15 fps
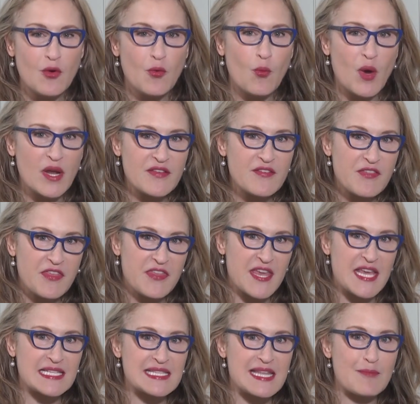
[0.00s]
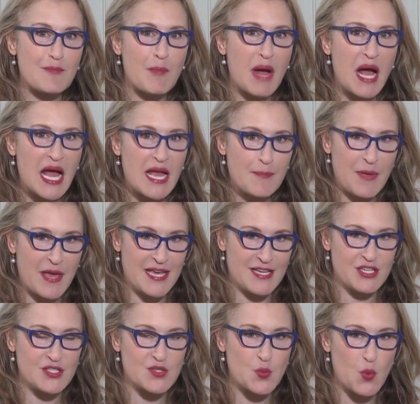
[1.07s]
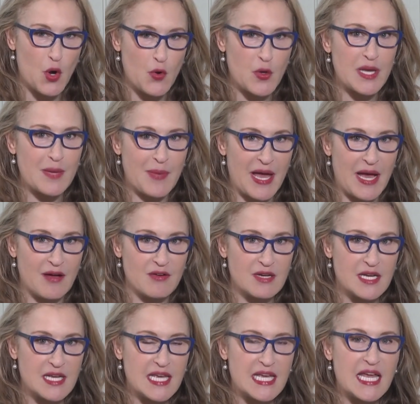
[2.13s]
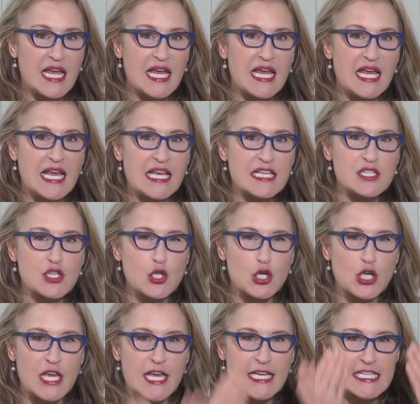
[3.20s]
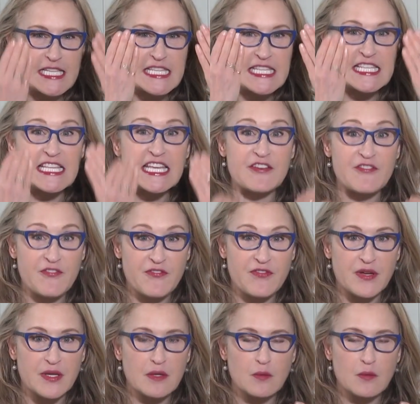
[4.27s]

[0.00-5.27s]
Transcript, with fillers: One of the things that my patients worry about is looking stiff,